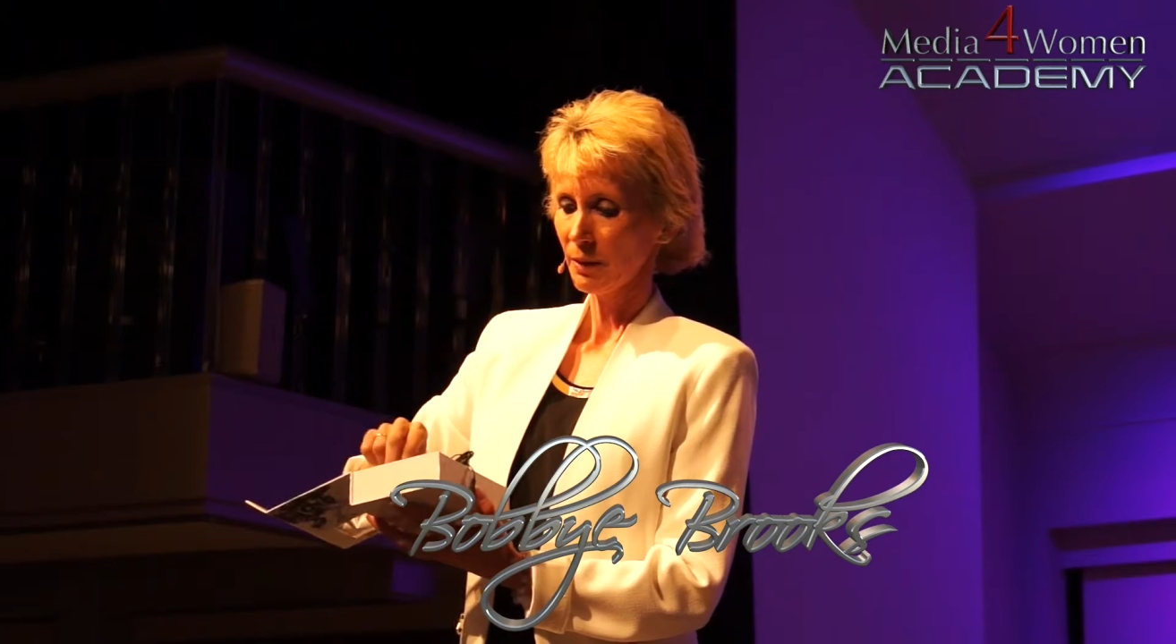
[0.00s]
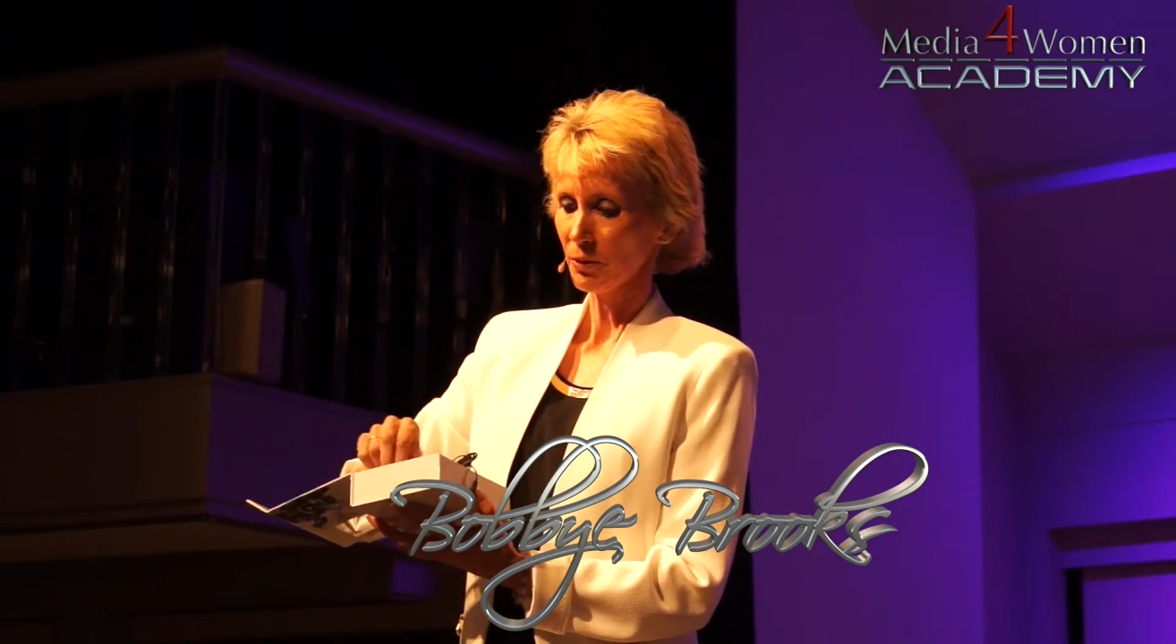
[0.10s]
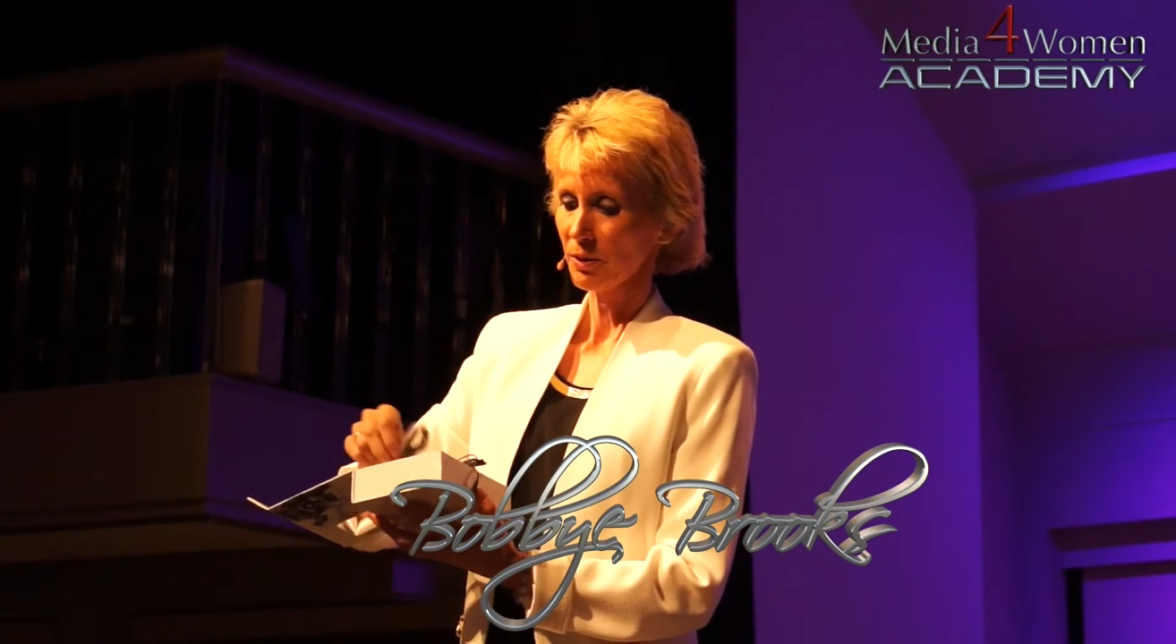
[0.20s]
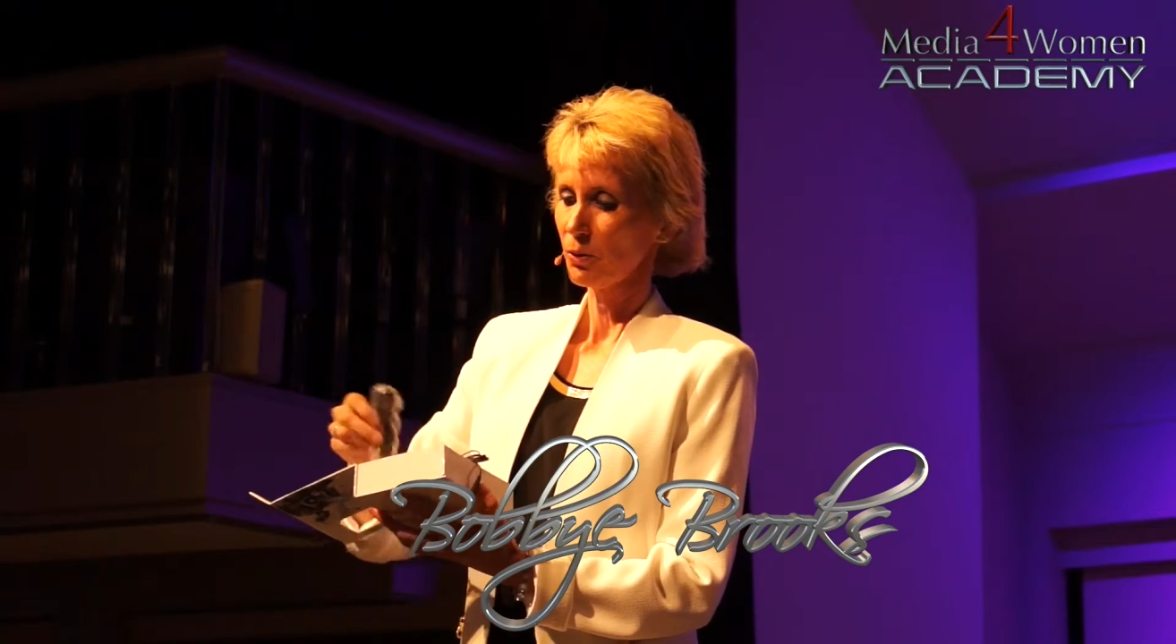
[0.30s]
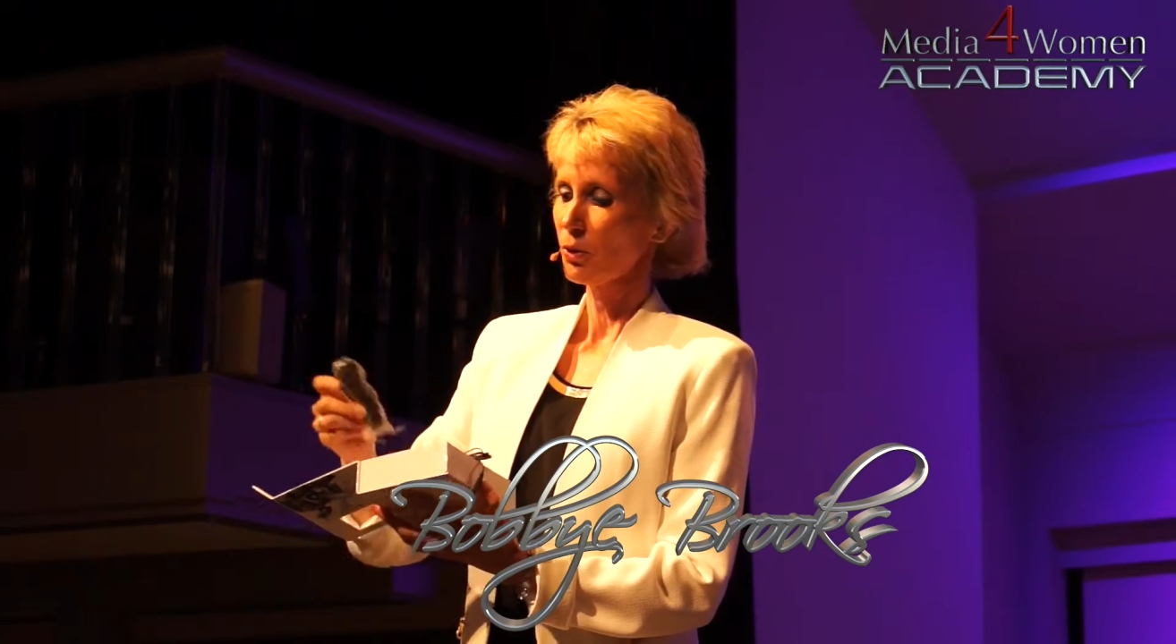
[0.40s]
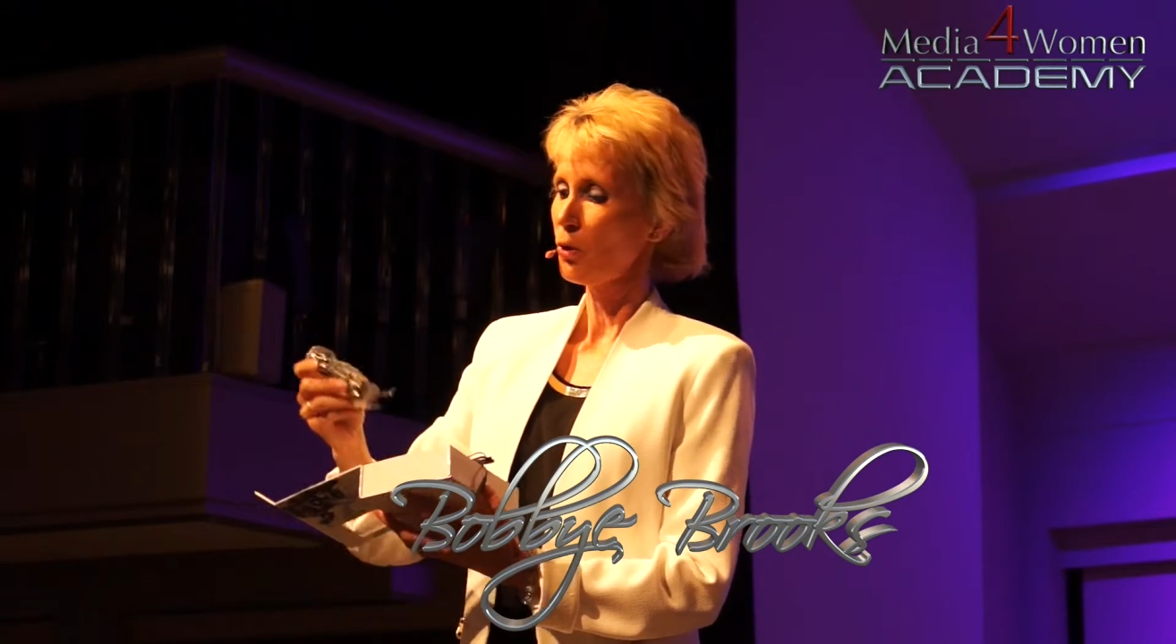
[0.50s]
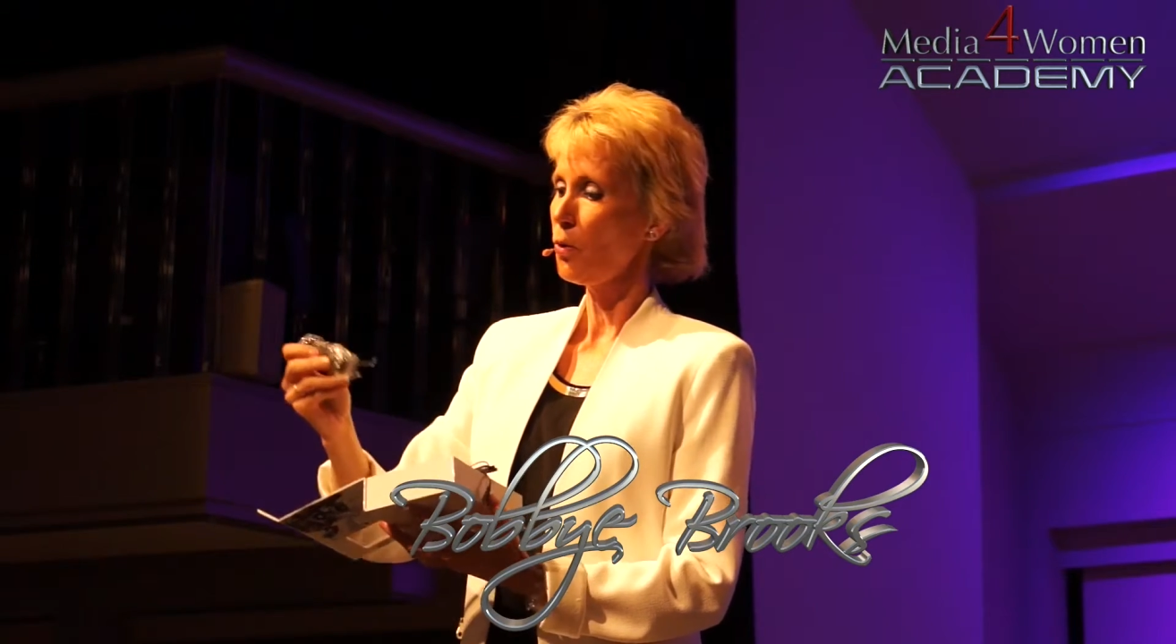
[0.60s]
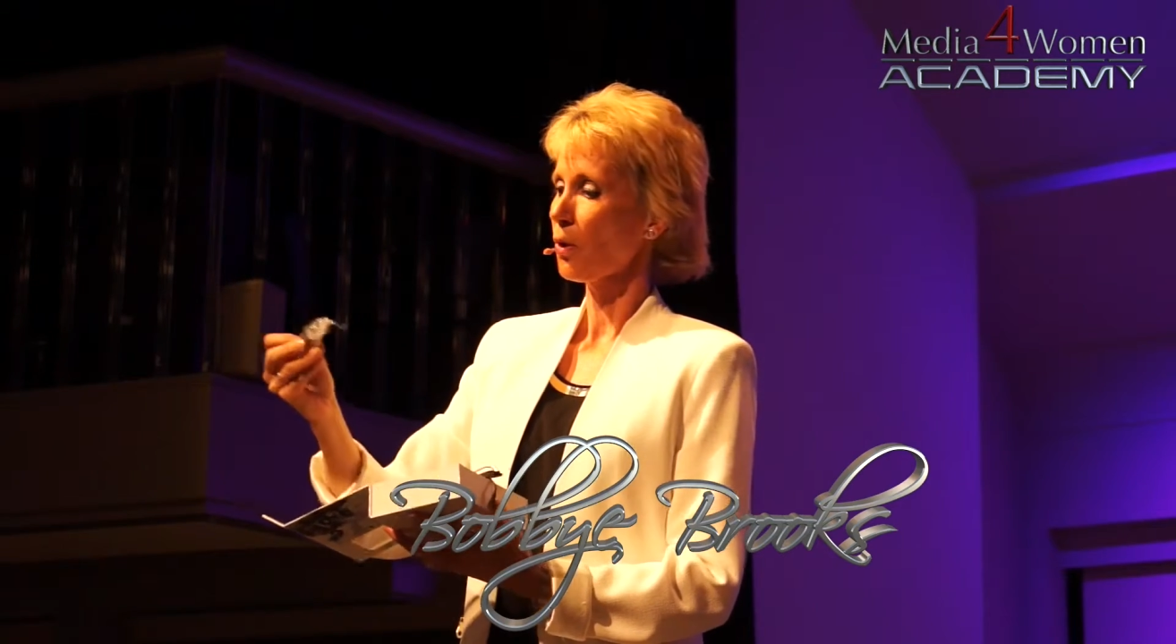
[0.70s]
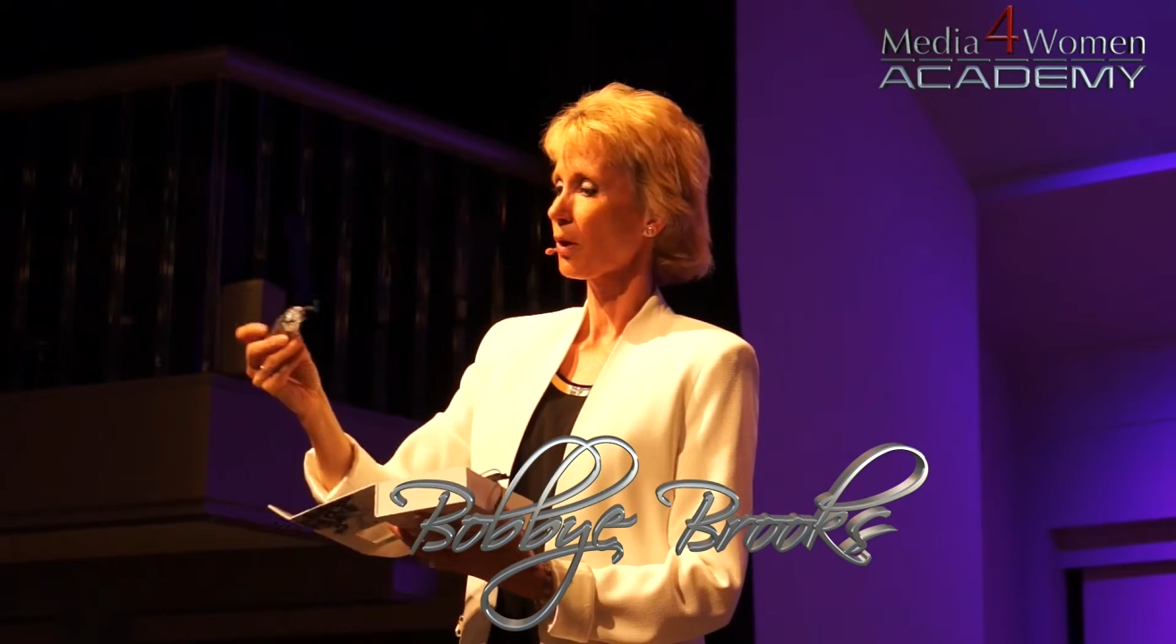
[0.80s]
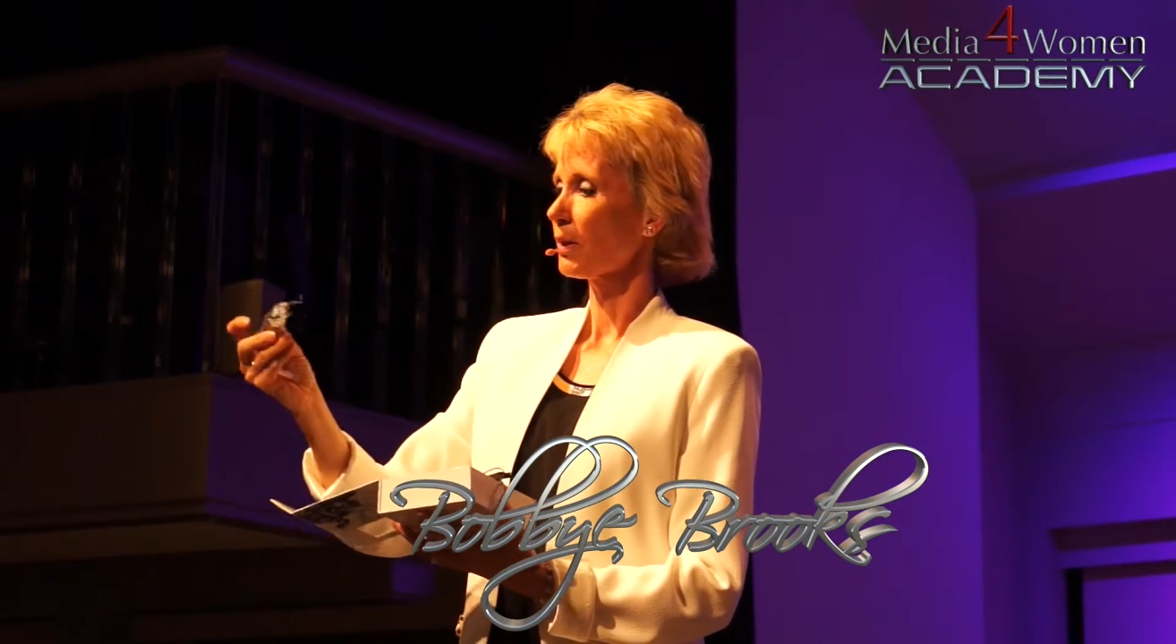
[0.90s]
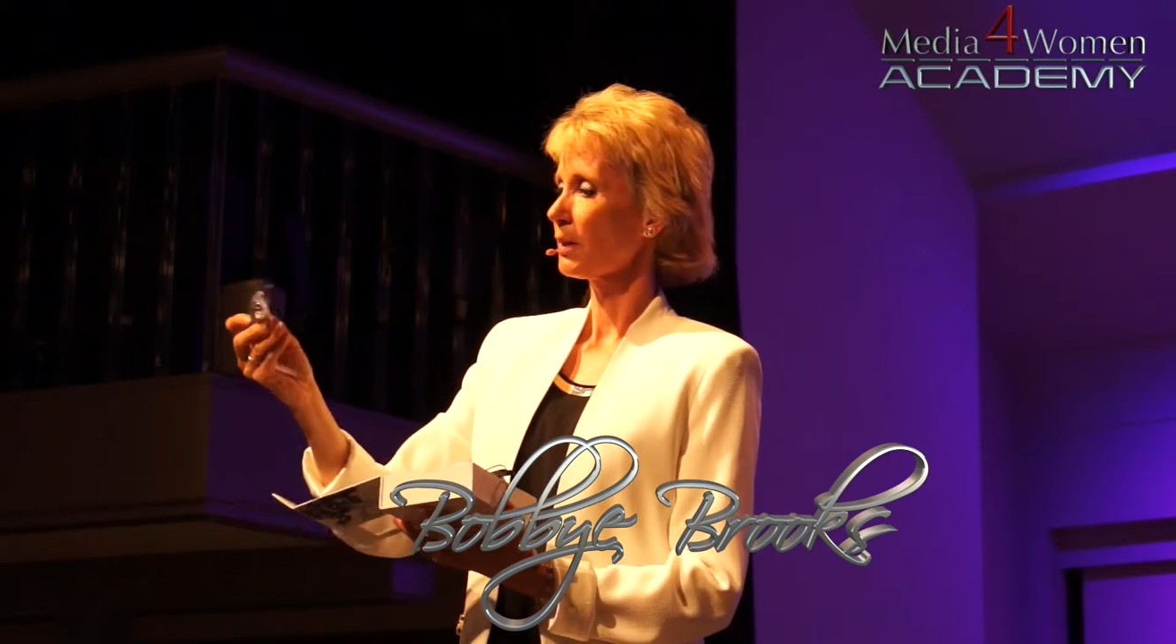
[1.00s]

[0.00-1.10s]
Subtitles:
there's a little cord.